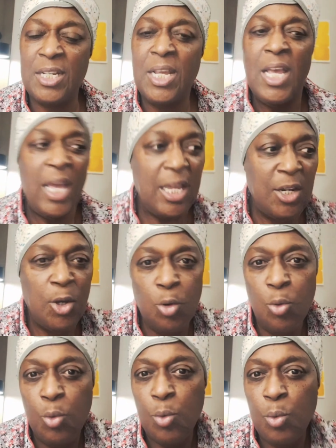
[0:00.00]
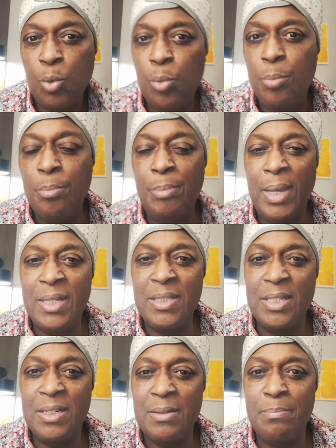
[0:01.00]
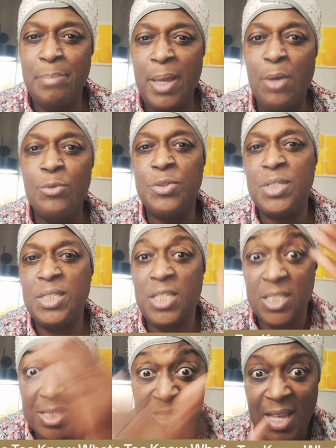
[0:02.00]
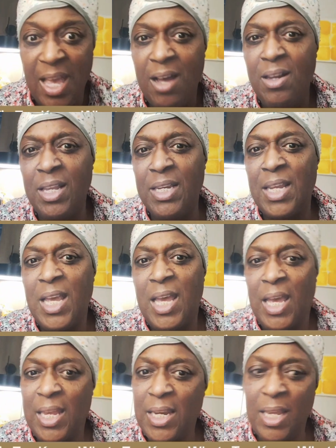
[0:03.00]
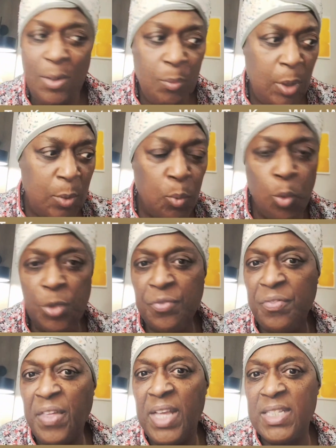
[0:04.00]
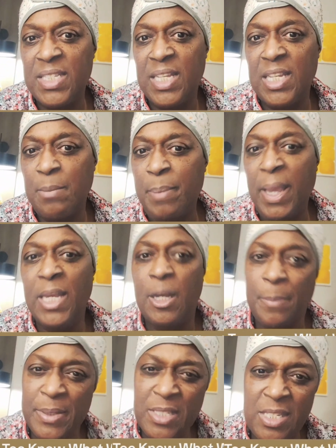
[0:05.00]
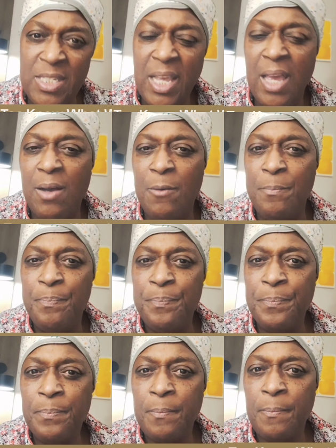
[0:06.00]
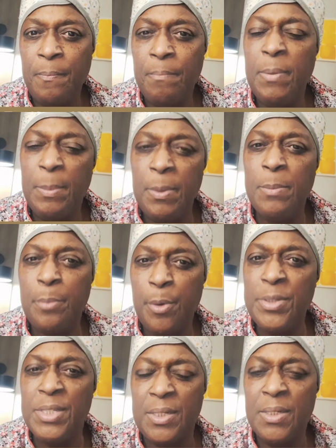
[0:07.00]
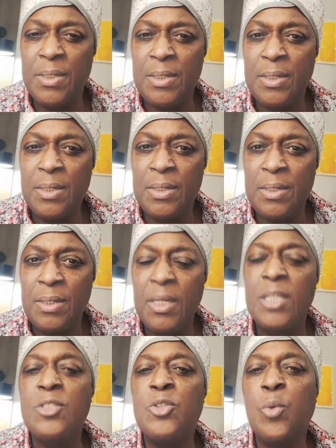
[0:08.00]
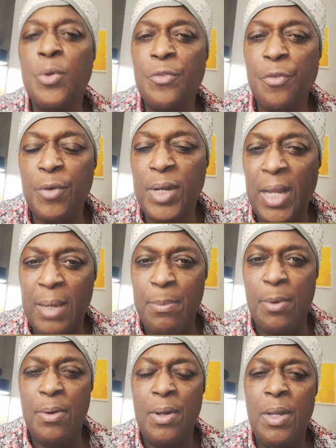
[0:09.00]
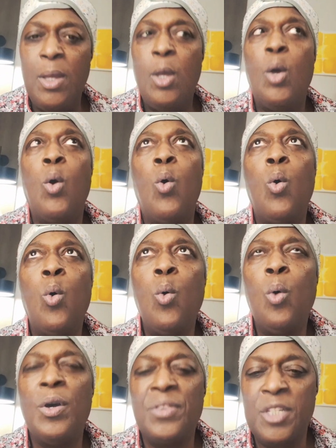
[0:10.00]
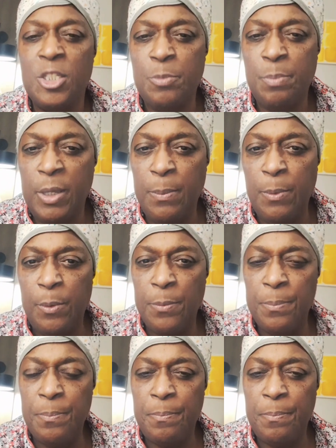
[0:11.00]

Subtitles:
and to go make the belts to sell and wooden things that they paint up and sell. People in prison is doing free labor. Who are these people